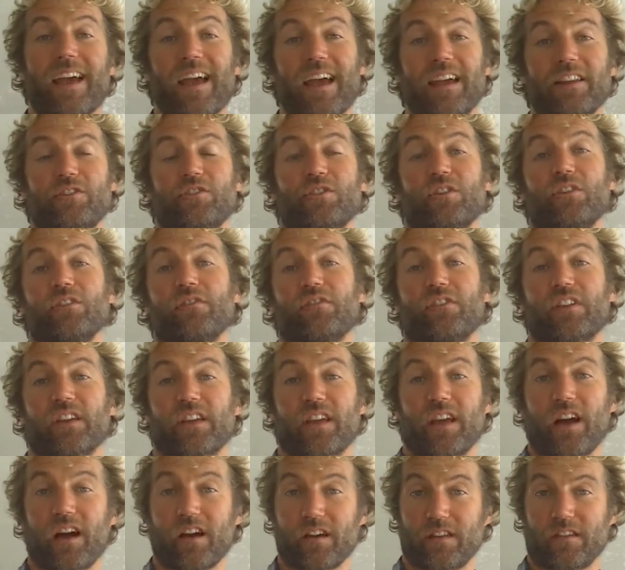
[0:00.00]
edge of the
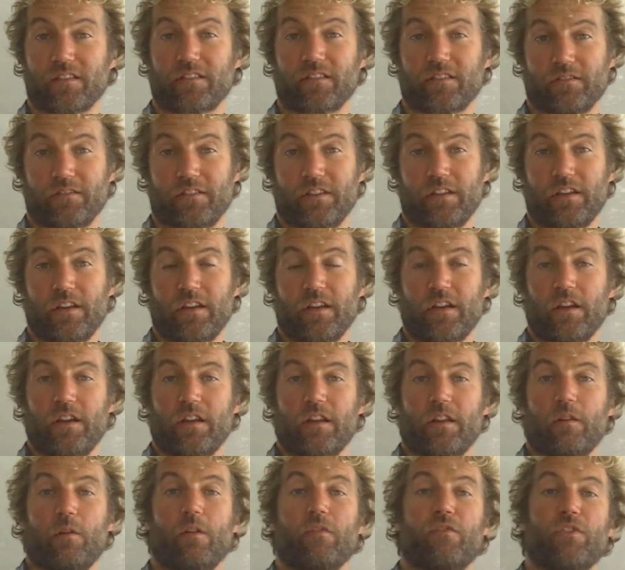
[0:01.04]
kite.
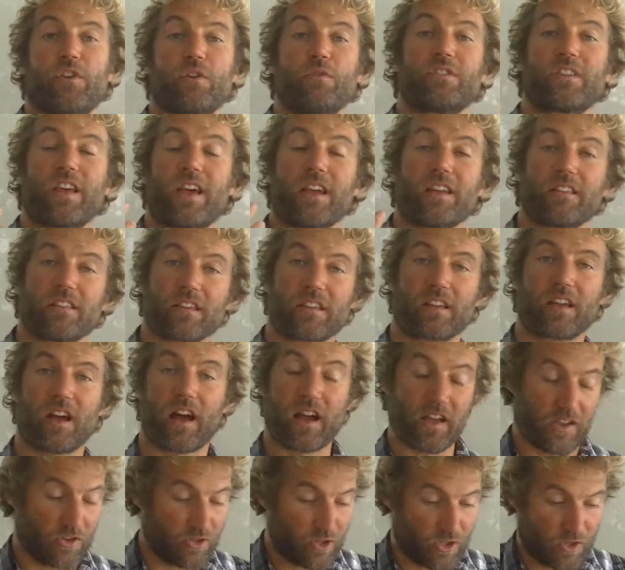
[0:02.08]
Now if you take the
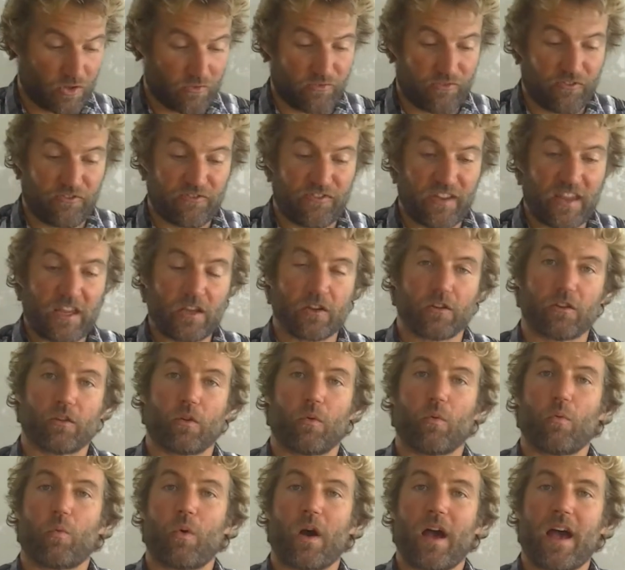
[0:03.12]
kite and just feel
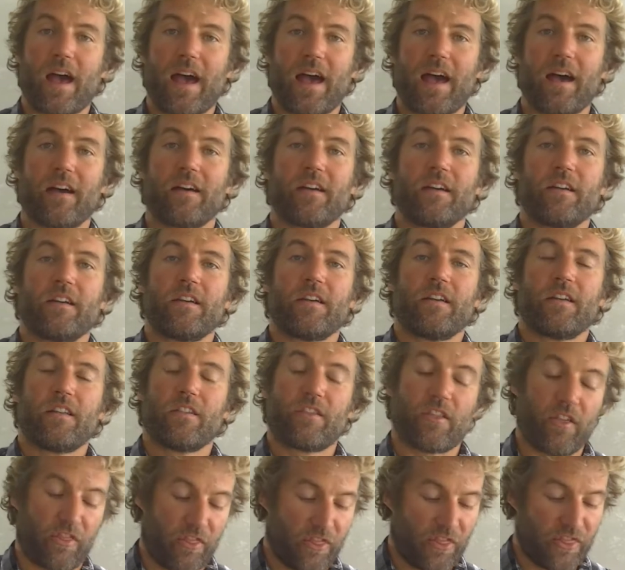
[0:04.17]
where
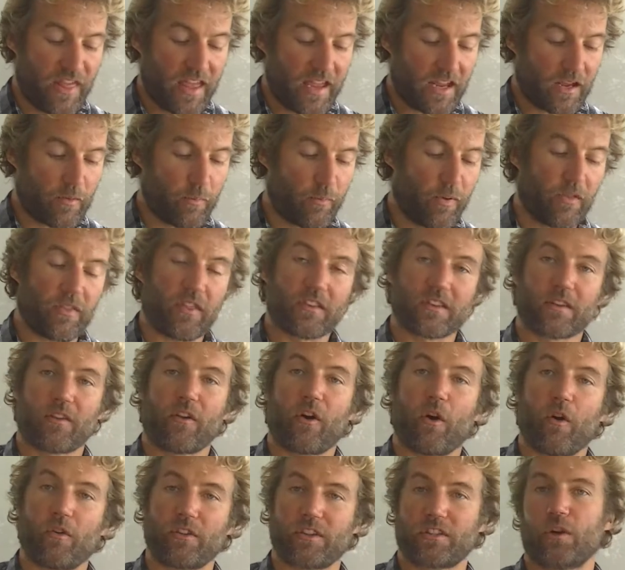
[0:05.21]
the thick part, there's,
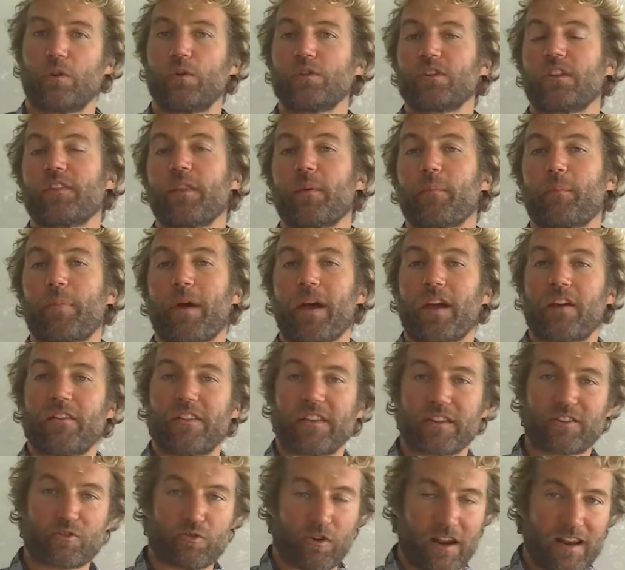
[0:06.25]
oh, there's always at the, at
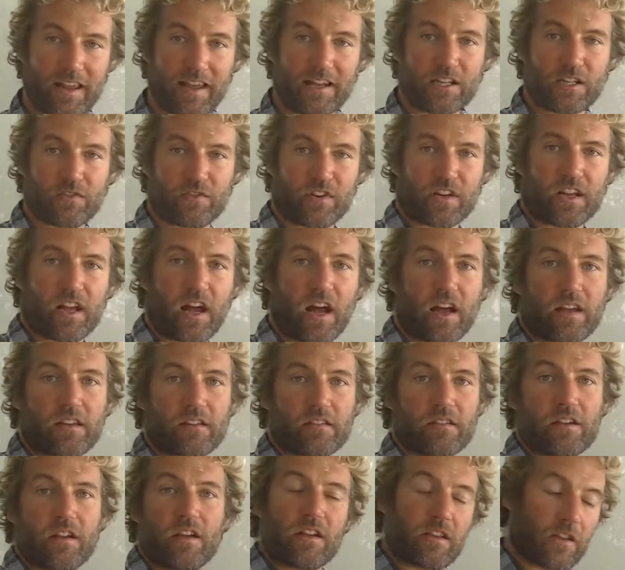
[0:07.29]
the trailing edge of a
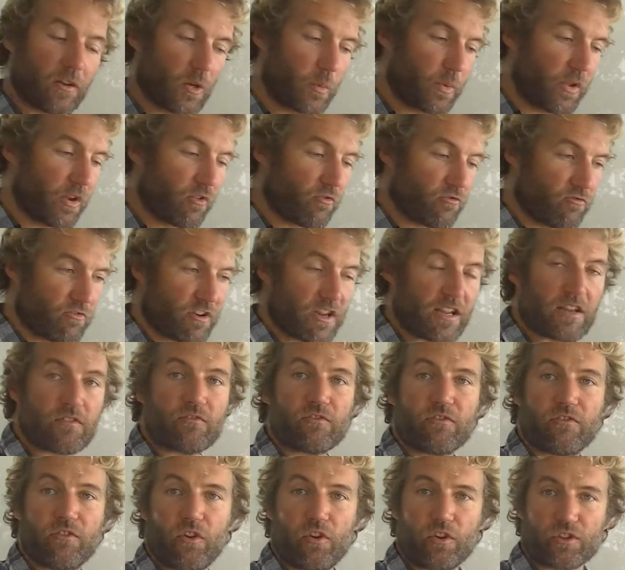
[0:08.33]
kite going to be a
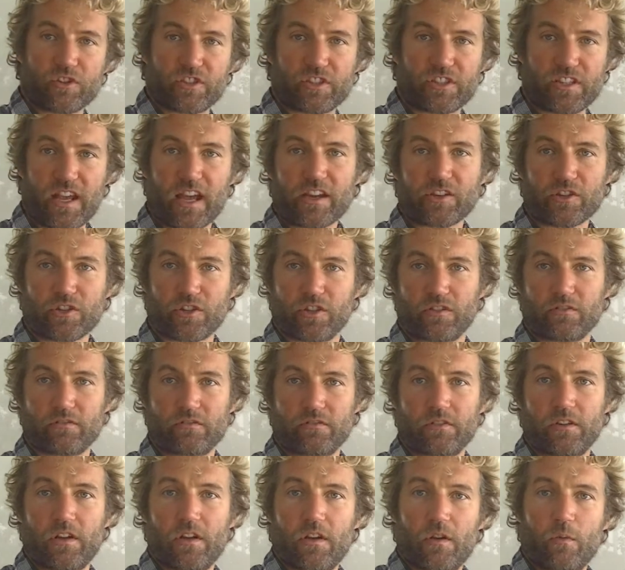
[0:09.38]
reinforced section
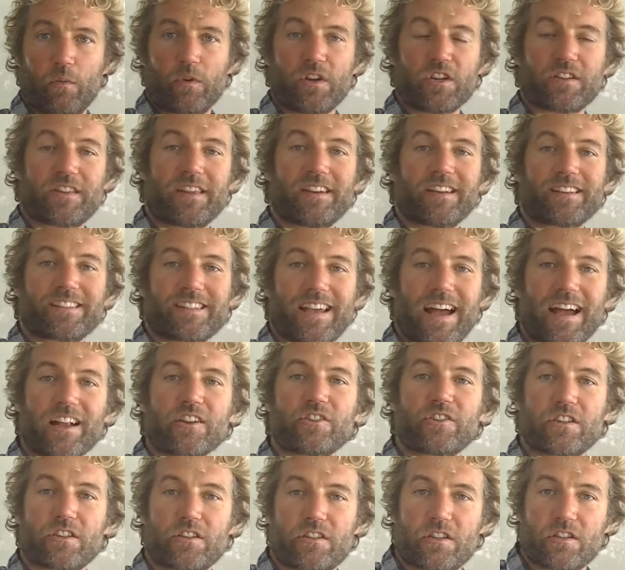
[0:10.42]
which then
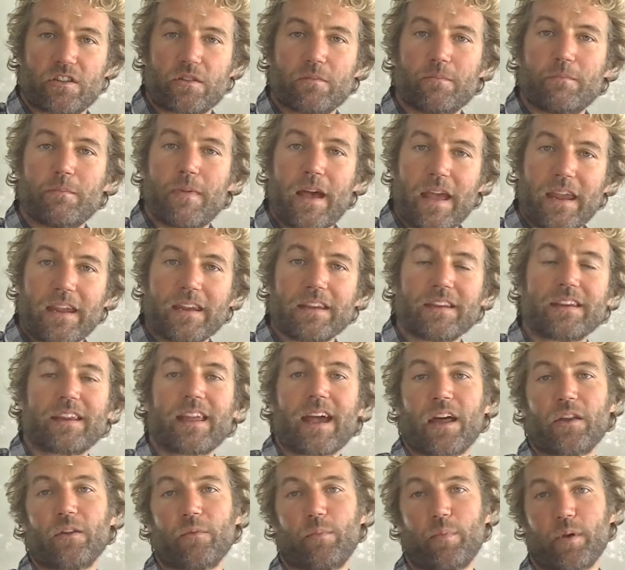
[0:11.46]
attaches to the main
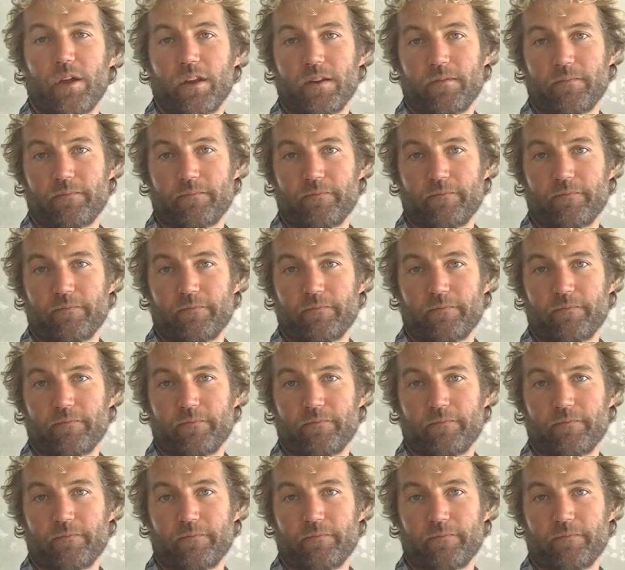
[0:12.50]
canopy.